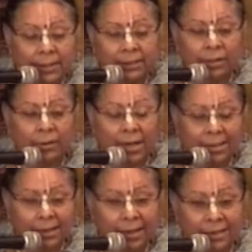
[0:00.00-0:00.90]

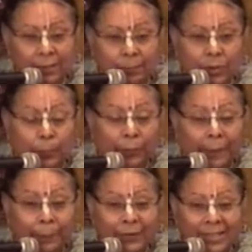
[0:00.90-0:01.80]
as the
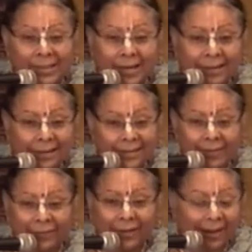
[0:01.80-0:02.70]
Supreme Personality
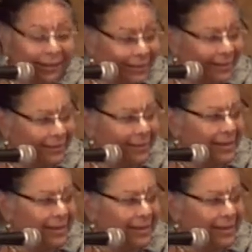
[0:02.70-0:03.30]
of Godhead,